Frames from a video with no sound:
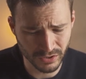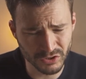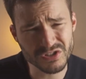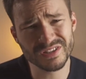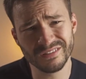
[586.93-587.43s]

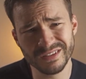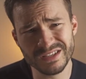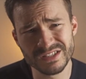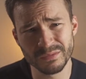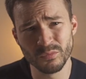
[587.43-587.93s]
you still
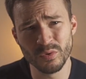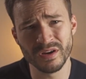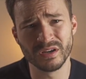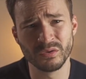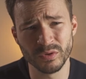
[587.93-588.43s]
need some
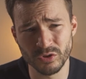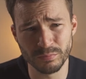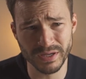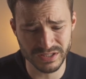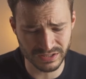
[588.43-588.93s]
work with your
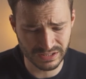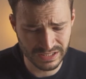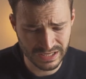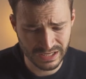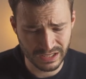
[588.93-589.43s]
budget,
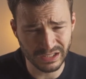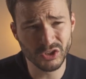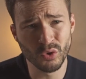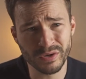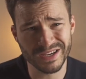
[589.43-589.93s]
and in
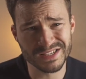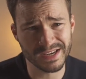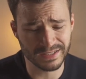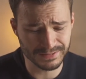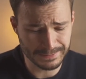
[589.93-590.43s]
your case,
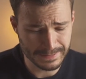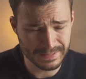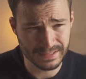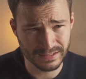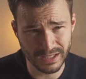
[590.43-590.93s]
Gert,
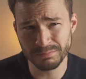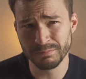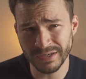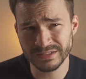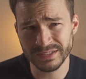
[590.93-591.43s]
that
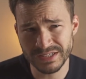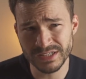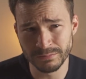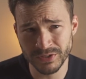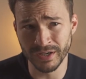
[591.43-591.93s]
might take
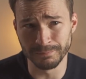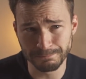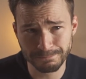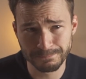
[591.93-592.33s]
some time.